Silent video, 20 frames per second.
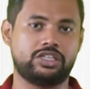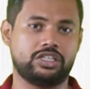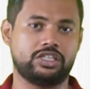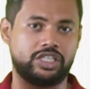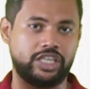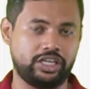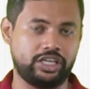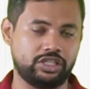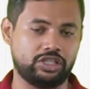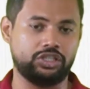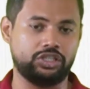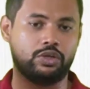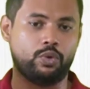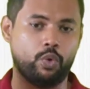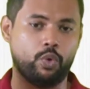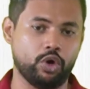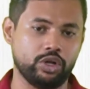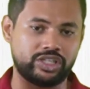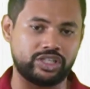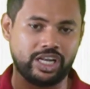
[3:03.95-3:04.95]
the changes in the
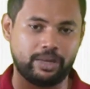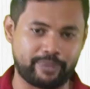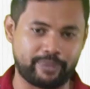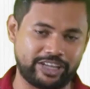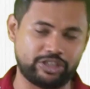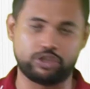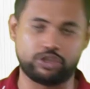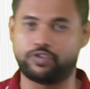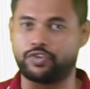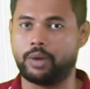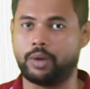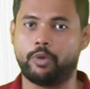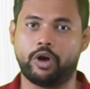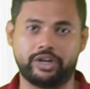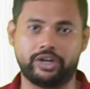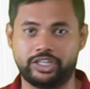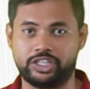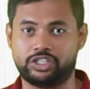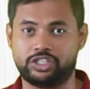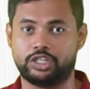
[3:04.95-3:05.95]
wholesale prices of
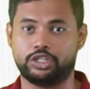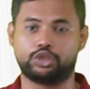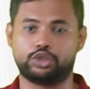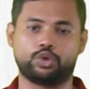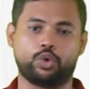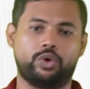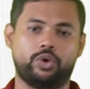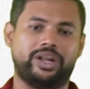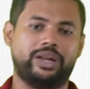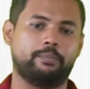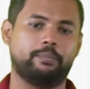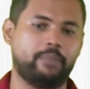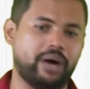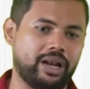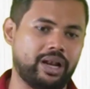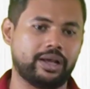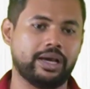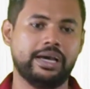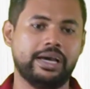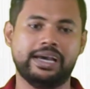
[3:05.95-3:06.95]
commodities that is sold in
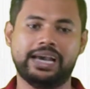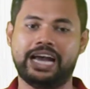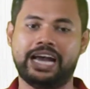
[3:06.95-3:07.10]
bulk